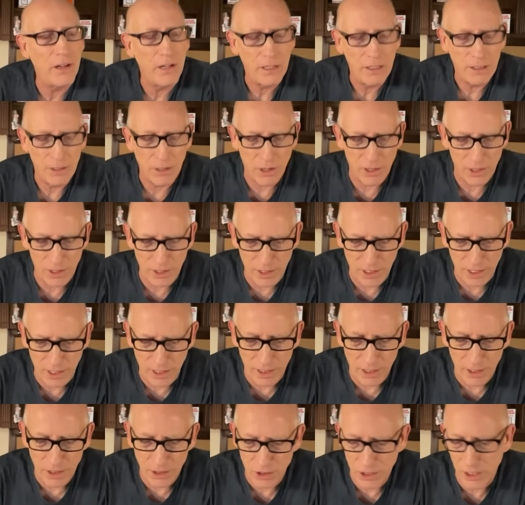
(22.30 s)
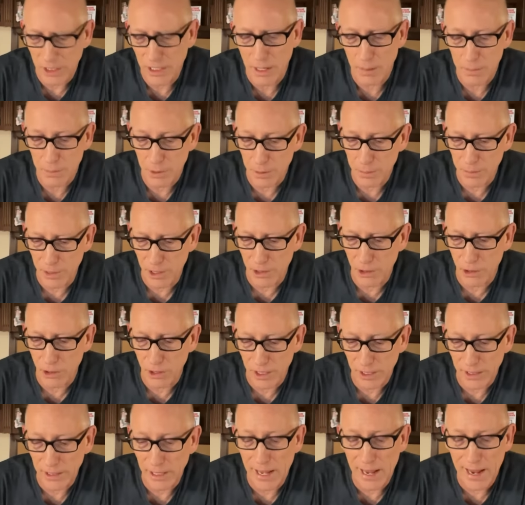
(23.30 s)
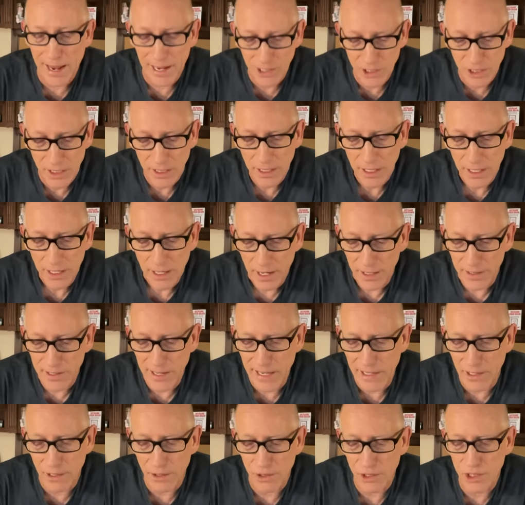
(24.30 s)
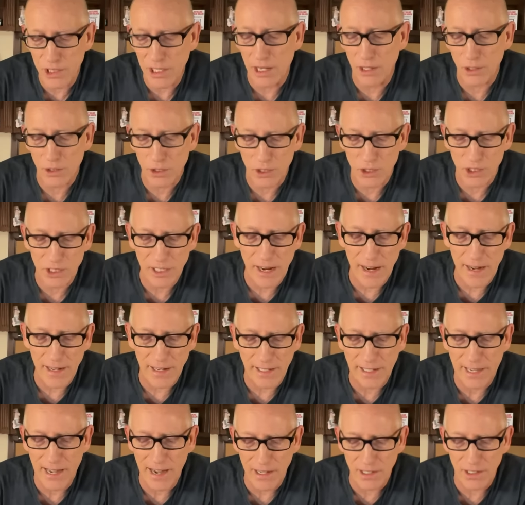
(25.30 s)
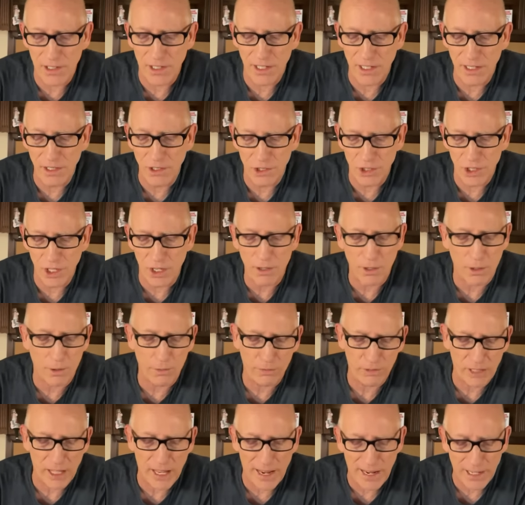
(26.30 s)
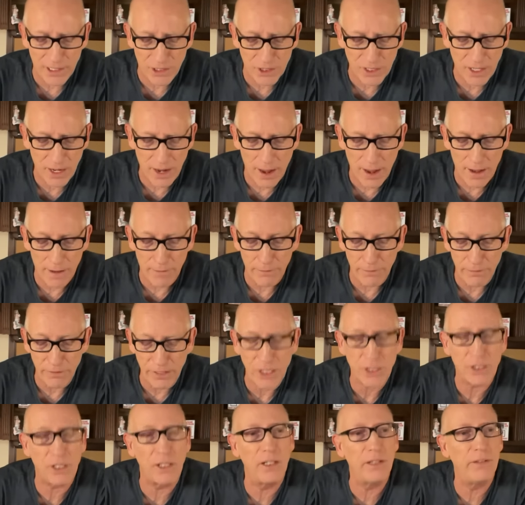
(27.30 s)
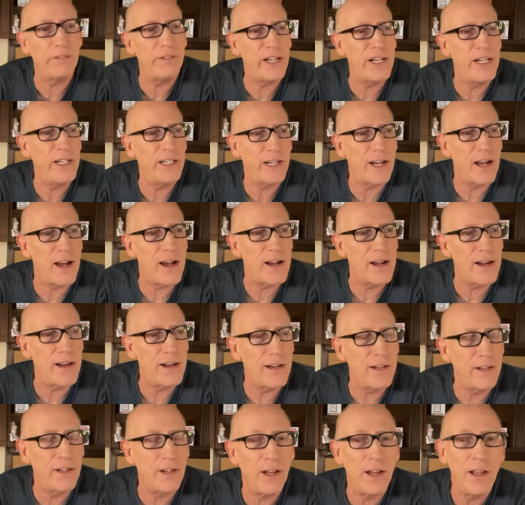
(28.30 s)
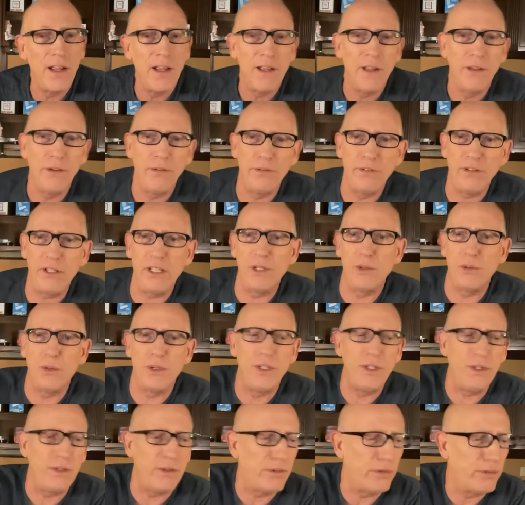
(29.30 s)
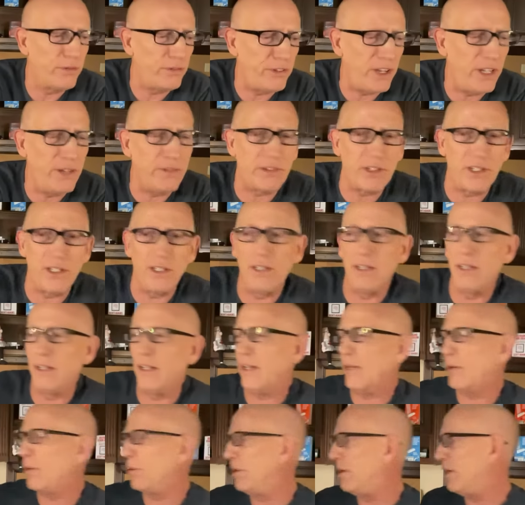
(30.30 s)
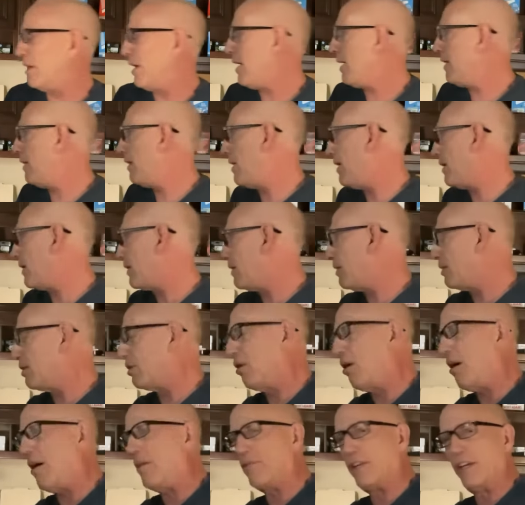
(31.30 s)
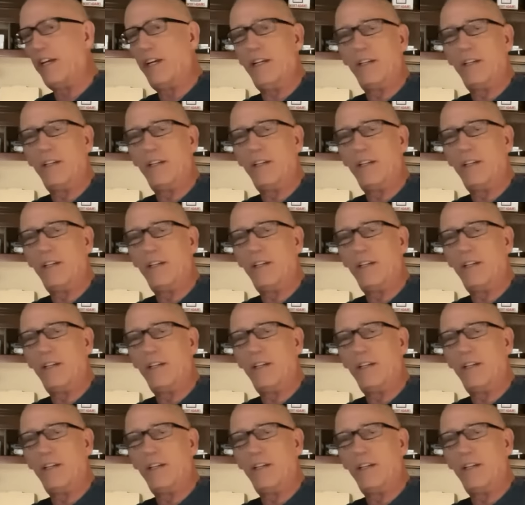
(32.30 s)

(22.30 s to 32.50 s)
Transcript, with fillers: all you need is a cup or mug or a glass, a tankard, chalice or stein, a canteen jug or flask, a vessel of any kind. Fill it with your favorite liquid. I like coffee.